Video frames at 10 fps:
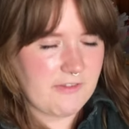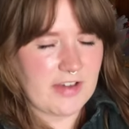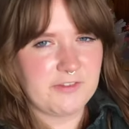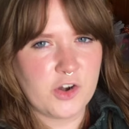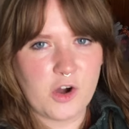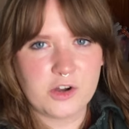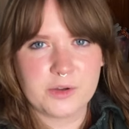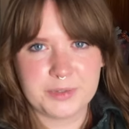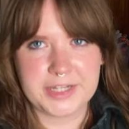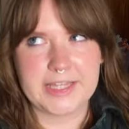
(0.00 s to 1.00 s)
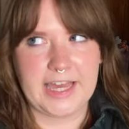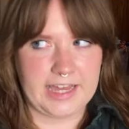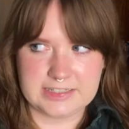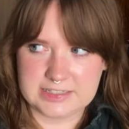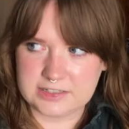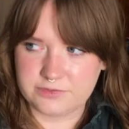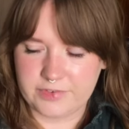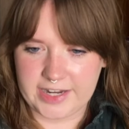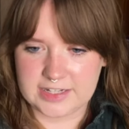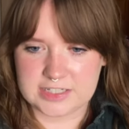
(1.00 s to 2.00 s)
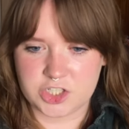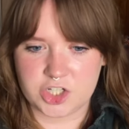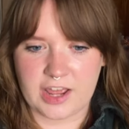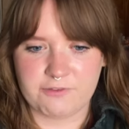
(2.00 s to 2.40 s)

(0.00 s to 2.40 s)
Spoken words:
If I've not completely added the right edition,